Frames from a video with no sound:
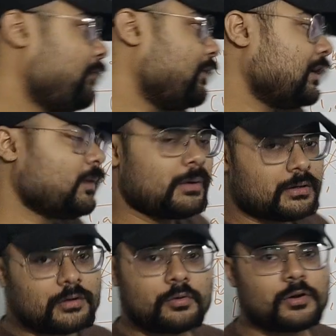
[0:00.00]
is a
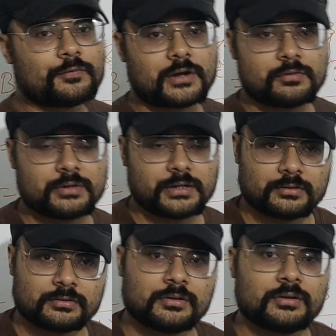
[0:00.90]
fundamental rule of
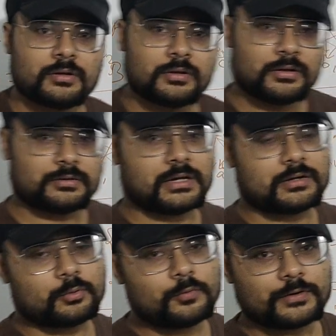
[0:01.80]
counting.
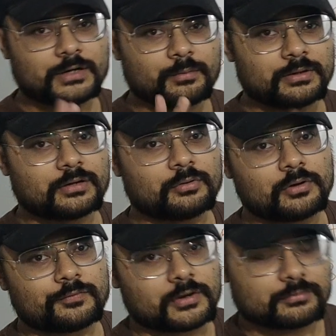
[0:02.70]
There are two fundamental
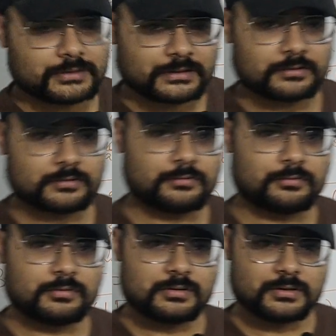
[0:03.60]
rule of counting:
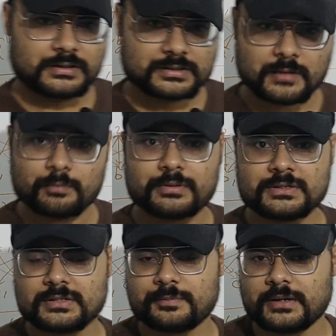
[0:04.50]
the sum
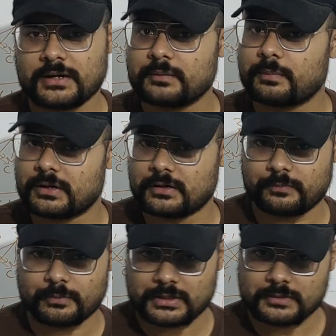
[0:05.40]
principle and
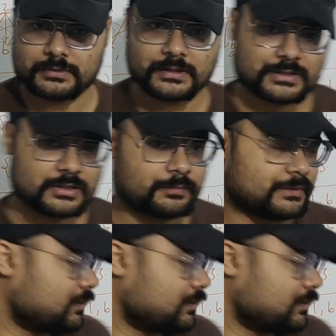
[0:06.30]
multiplication